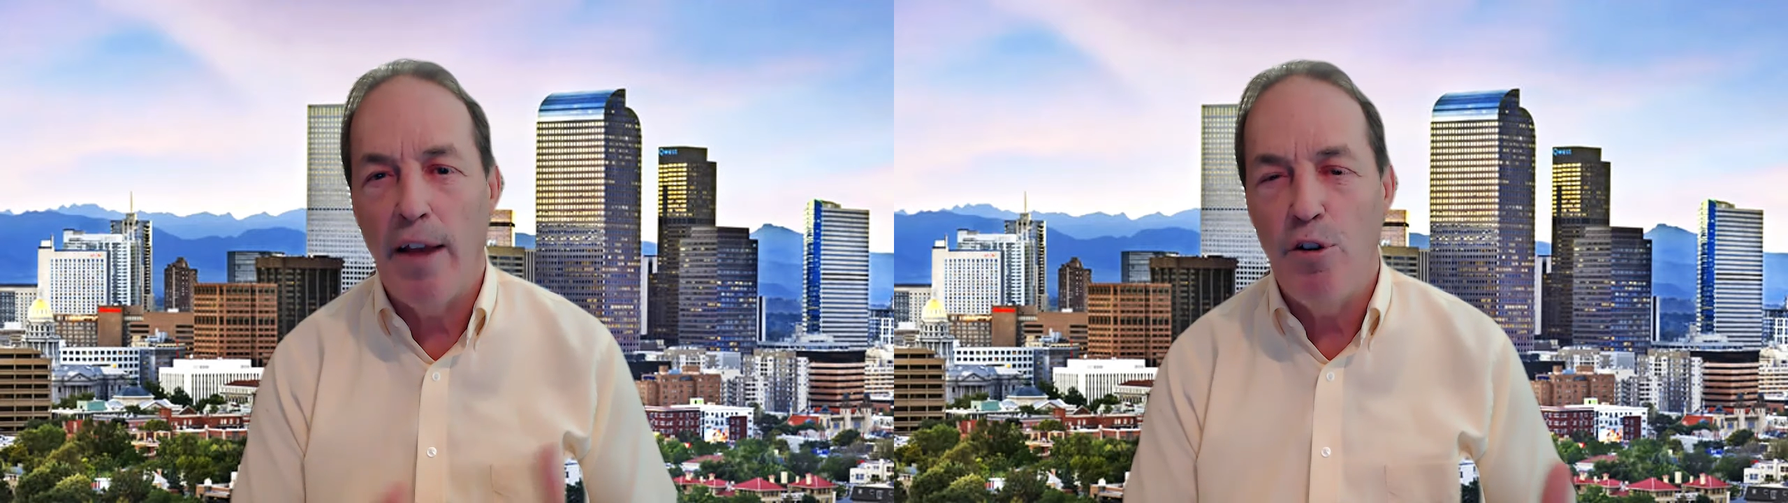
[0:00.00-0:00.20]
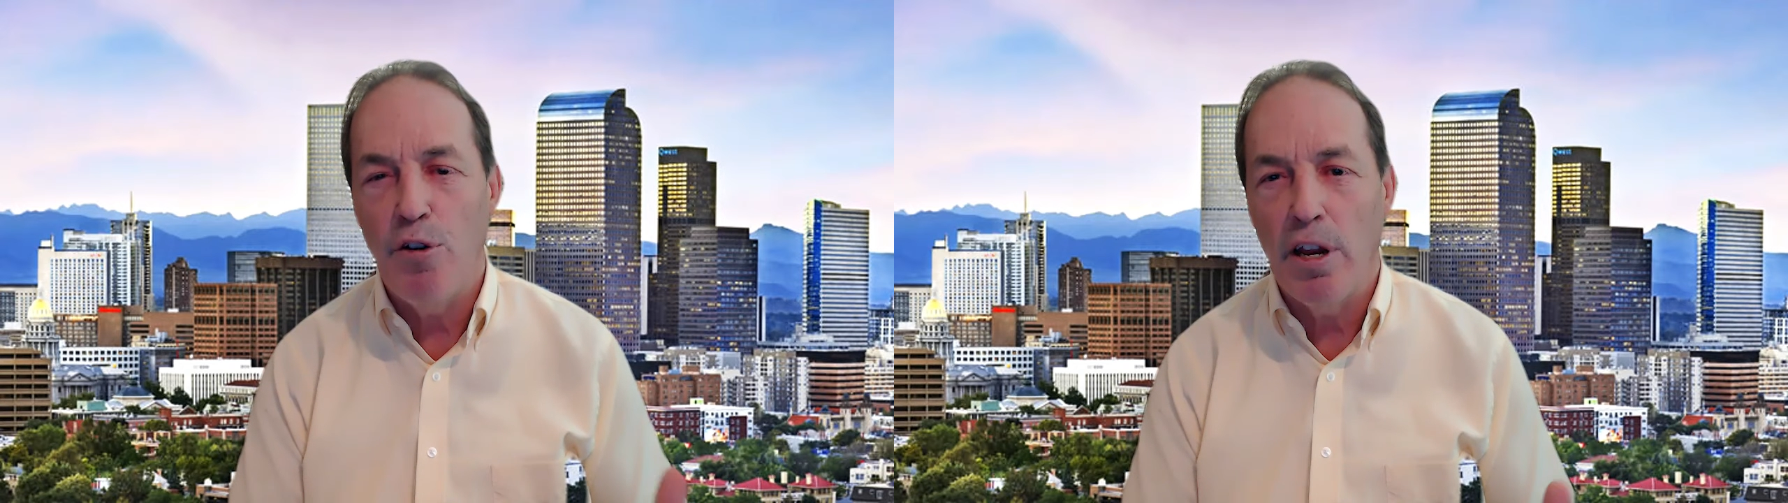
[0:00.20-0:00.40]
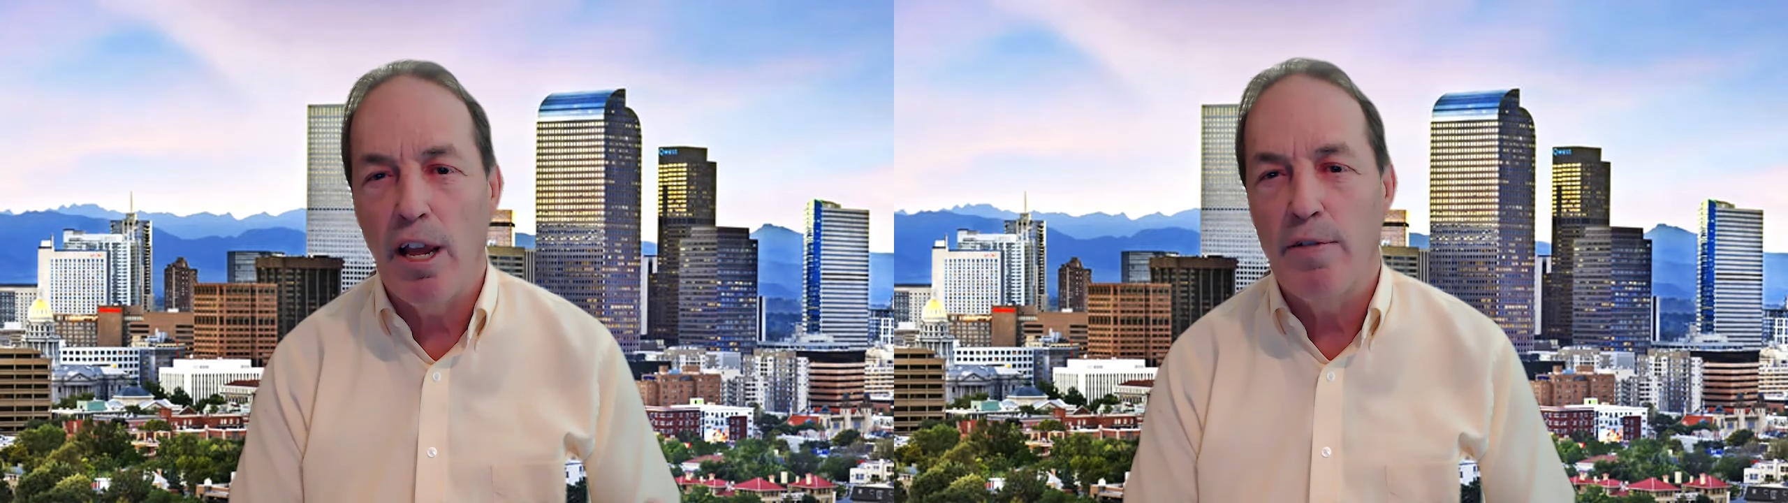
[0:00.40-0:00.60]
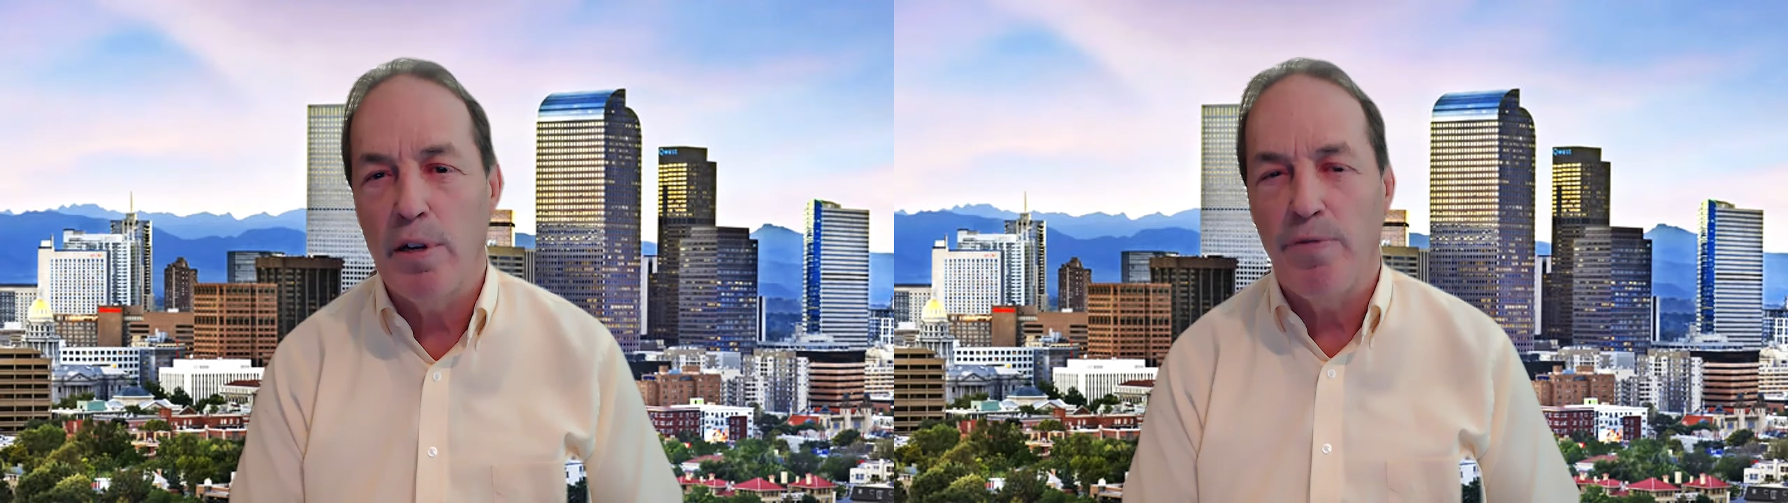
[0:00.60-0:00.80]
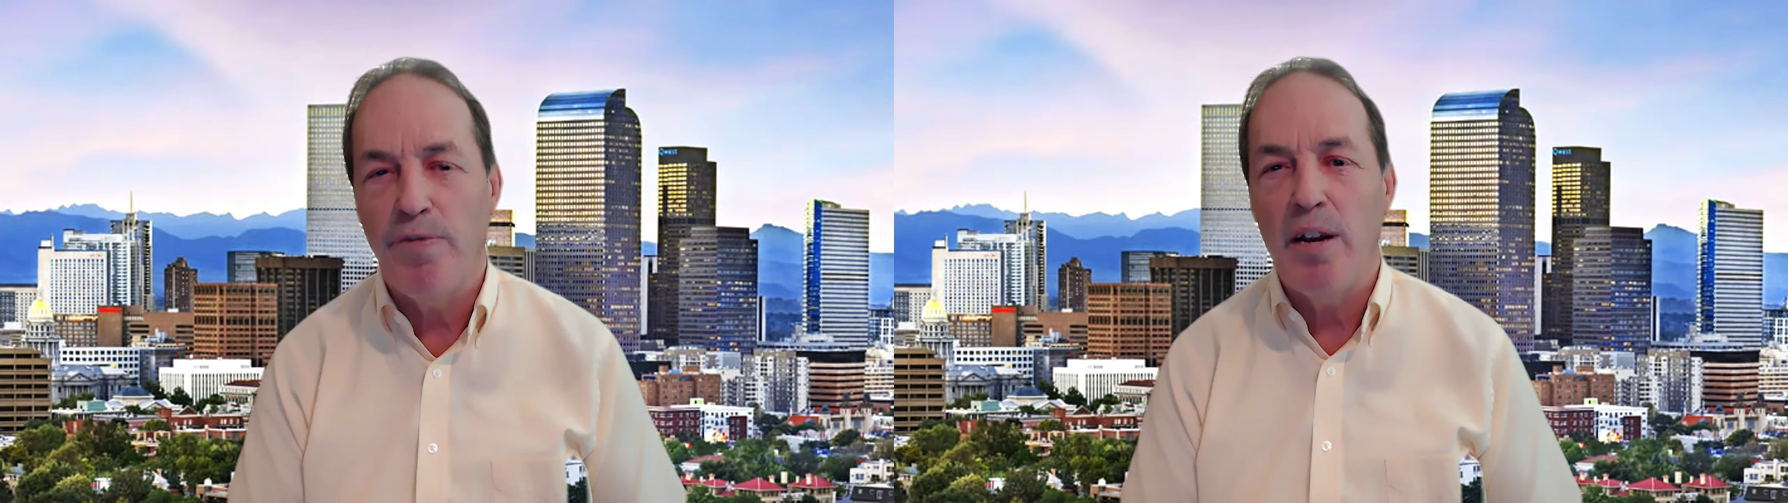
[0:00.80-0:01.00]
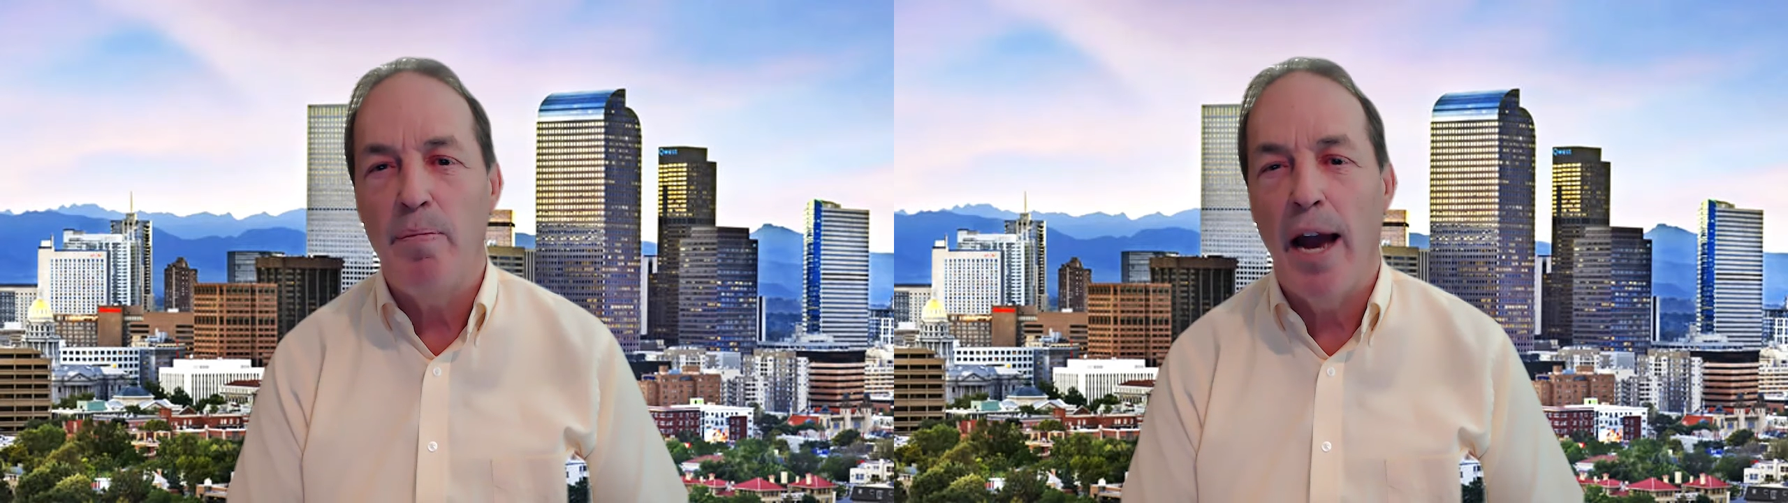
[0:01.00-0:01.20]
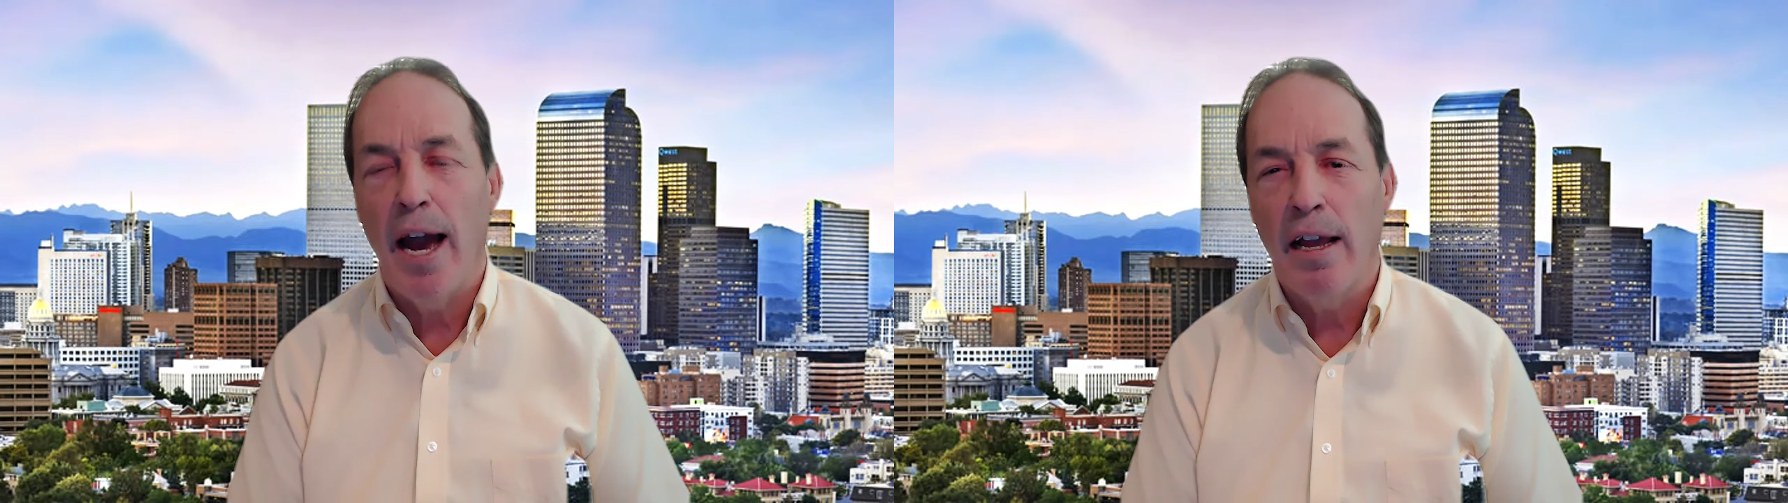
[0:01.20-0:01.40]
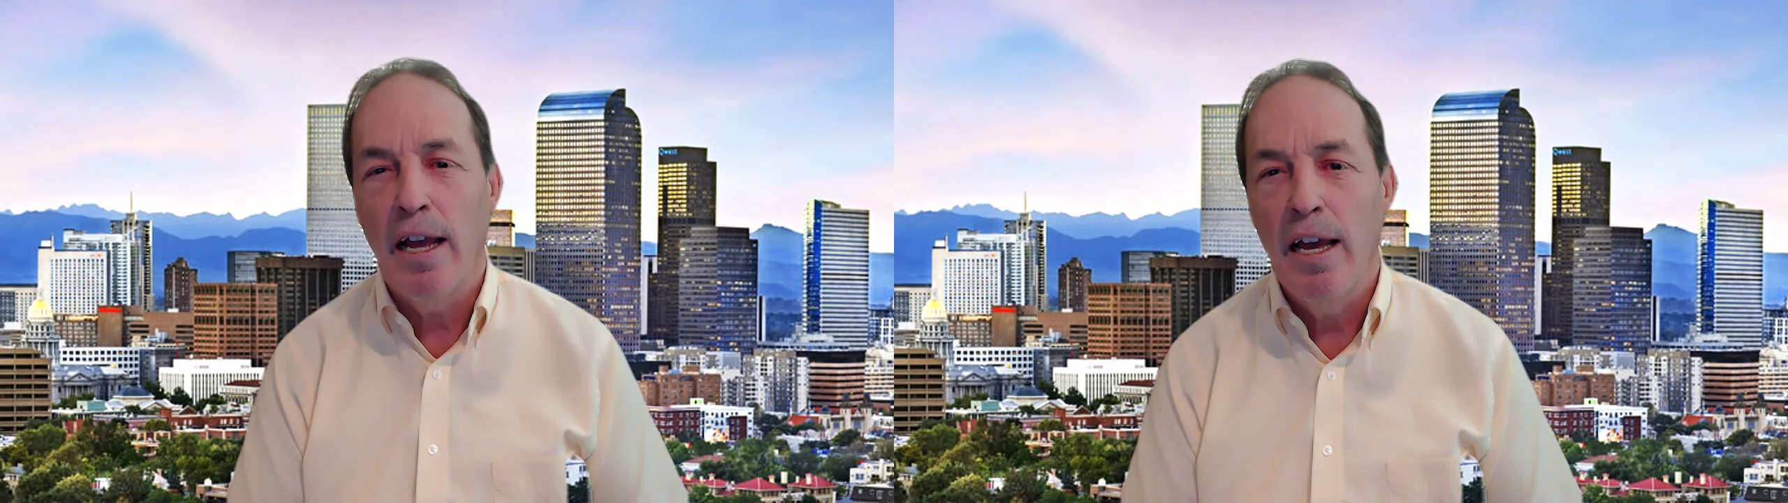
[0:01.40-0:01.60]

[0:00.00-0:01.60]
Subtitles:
If you can give some feedback,